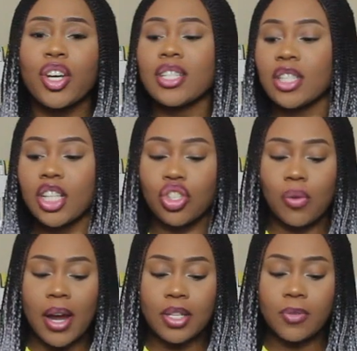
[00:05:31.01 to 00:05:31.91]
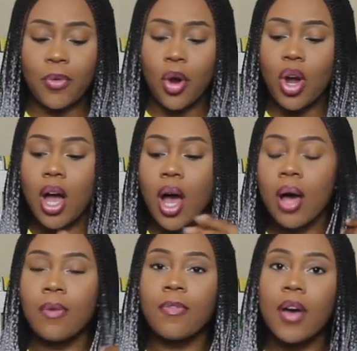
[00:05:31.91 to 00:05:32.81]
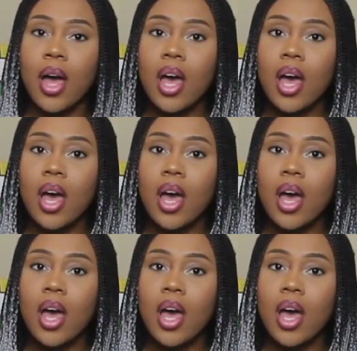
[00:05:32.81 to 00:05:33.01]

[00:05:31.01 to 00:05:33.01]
is the transfer of